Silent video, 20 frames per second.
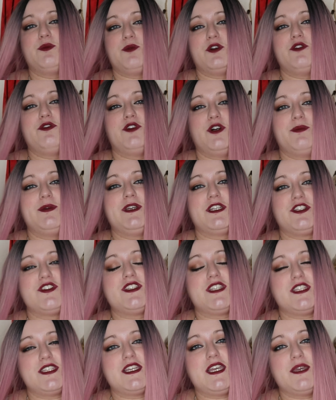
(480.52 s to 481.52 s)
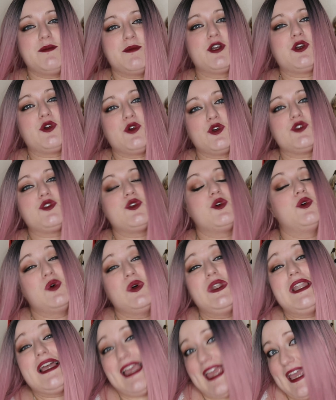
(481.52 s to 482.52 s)
profile picture is the same across
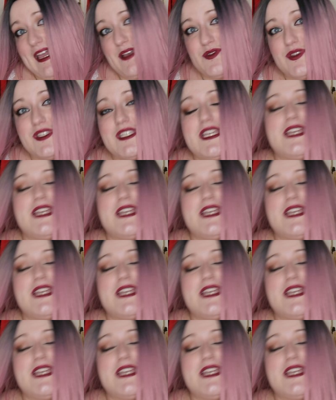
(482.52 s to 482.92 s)
all accounts,